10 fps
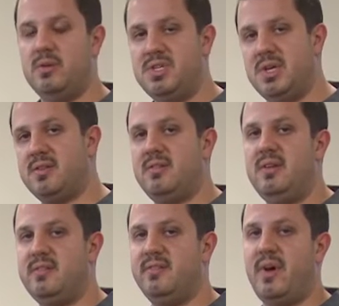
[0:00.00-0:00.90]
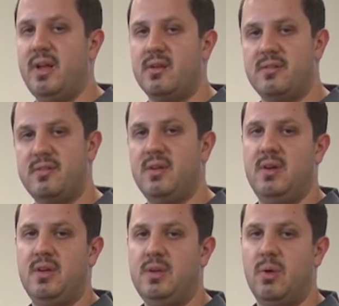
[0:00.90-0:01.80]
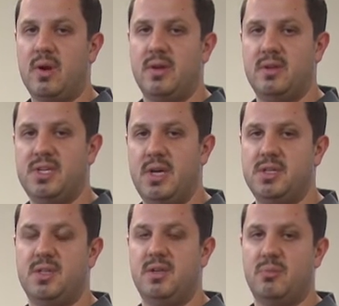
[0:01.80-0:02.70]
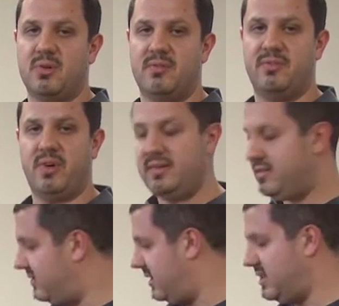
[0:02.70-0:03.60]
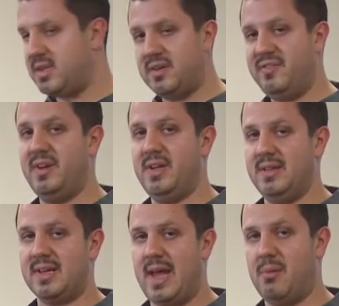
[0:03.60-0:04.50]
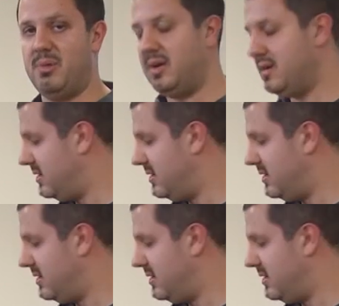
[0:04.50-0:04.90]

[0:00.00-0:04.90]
adjust these dividers, you are going to change the number of devices that you can fit in the cabinet.